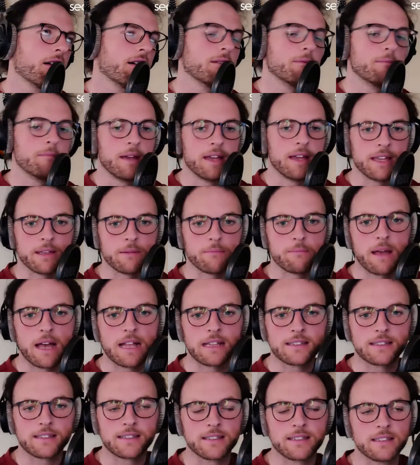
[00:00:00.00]
May.
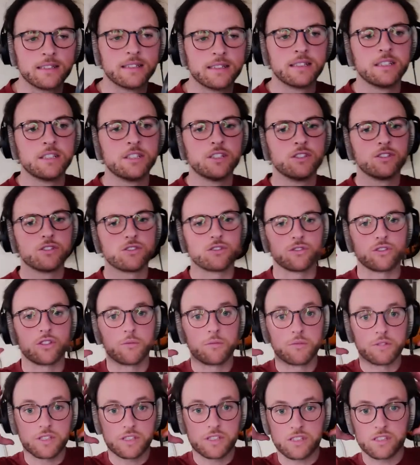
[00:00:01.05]
Beltana. So
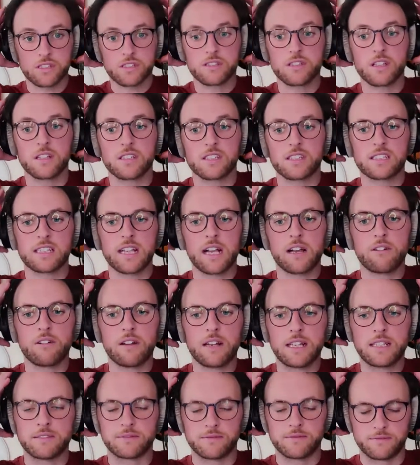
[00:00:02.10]
Thomas Saura
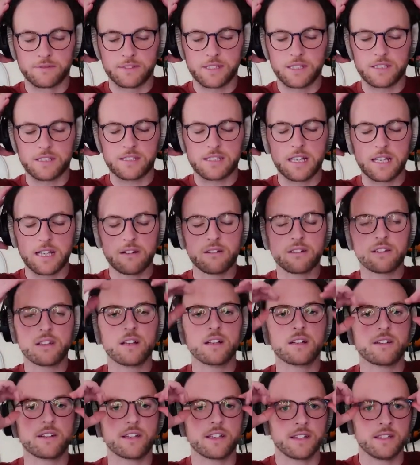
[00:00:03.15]
Linn, Saura
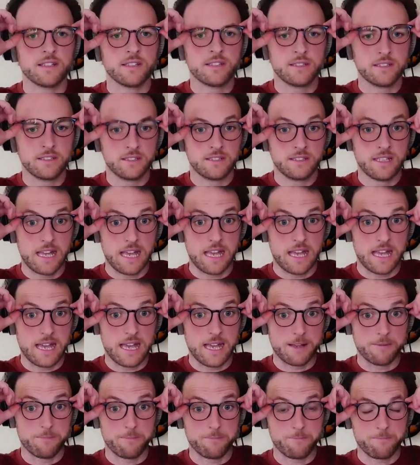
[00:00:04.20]
Tucky.
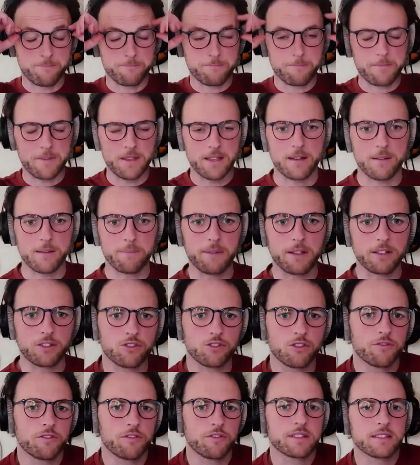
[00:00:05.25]
I'm not
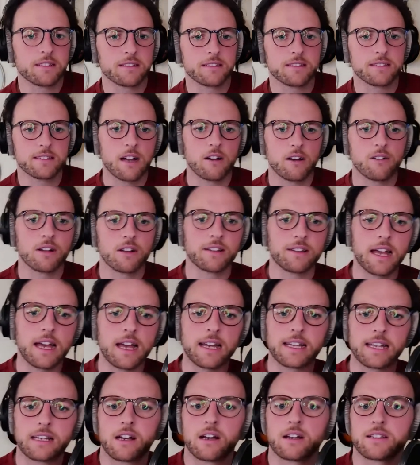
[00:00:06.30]
sure if it's on Saura
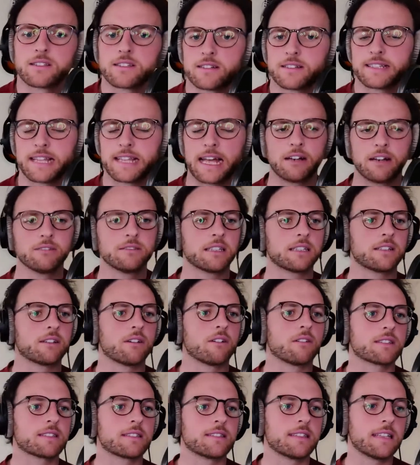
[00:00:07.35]
Nachilot or down. I know
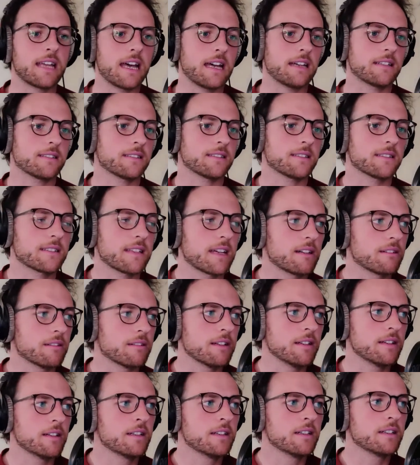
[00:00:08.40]
it's not on
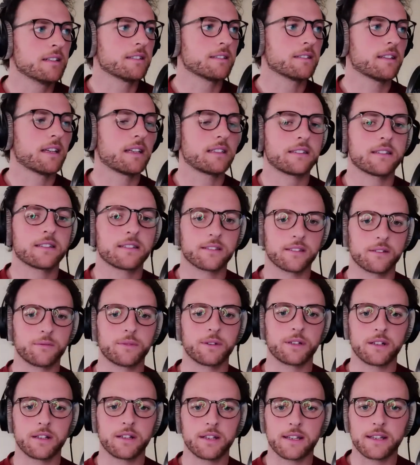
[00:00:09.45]
Saura. Not the
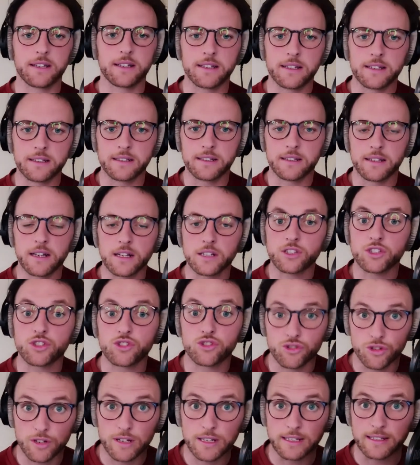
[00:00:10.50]
summer in
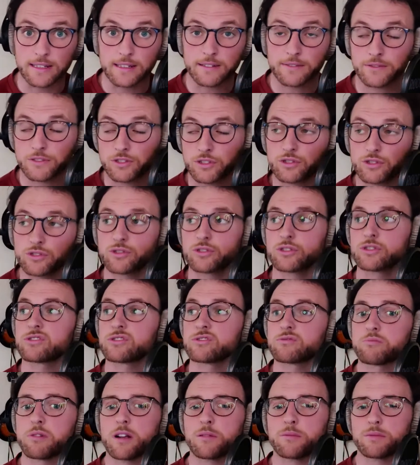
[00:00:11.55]
Australia for sure. It's
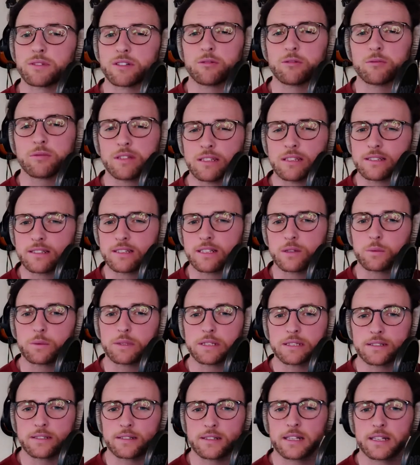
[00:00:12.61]
probably coming into their
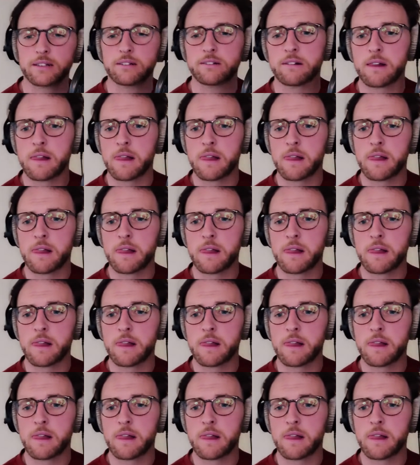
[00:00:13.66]
winter now.